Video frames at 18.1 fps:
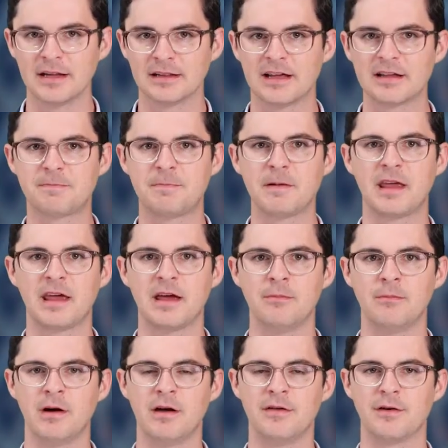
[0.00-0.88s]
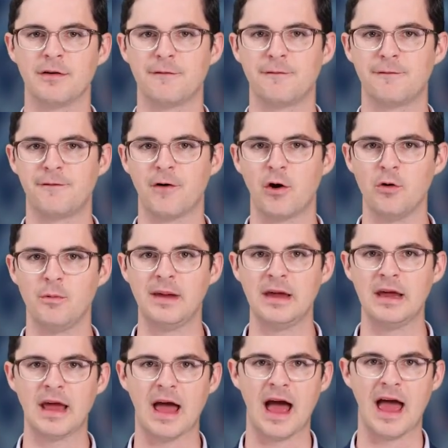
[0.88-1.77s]
Let's begin with
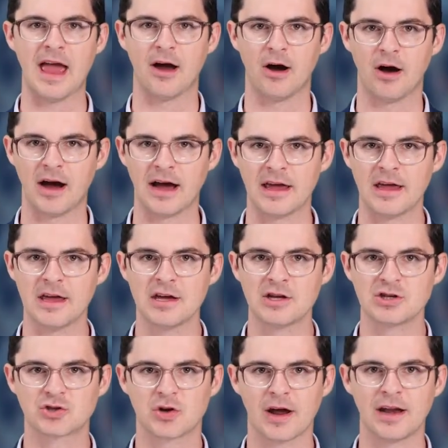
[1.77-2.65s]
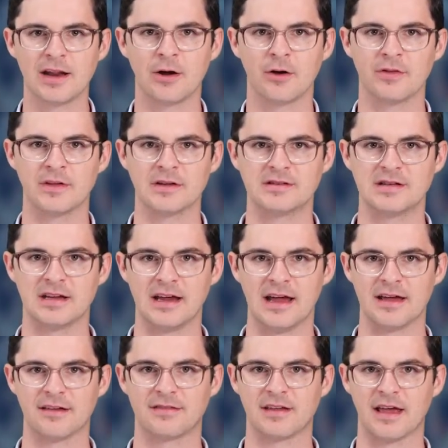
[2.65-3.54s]
Fobi A I, trading on the
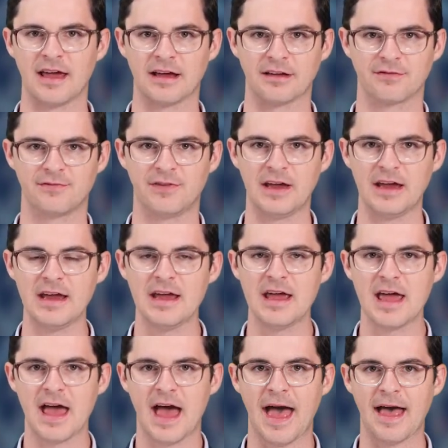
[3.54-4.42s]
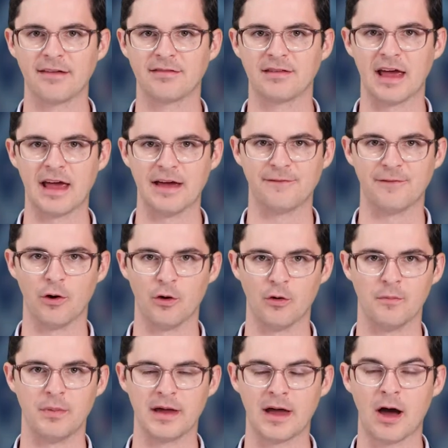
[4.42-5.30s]
T S X V as F
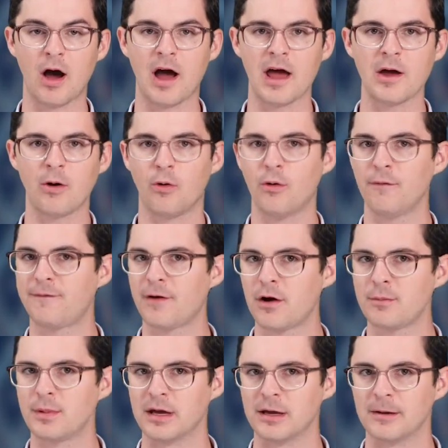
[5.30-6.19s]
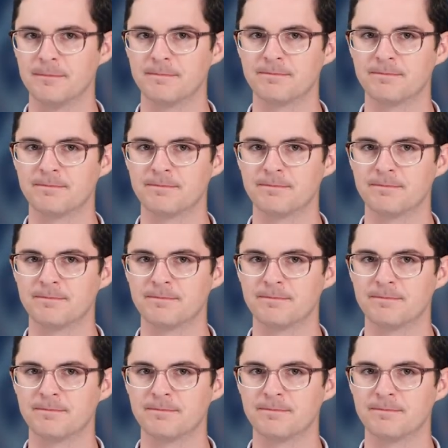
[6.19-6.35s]
O B I or Fobi.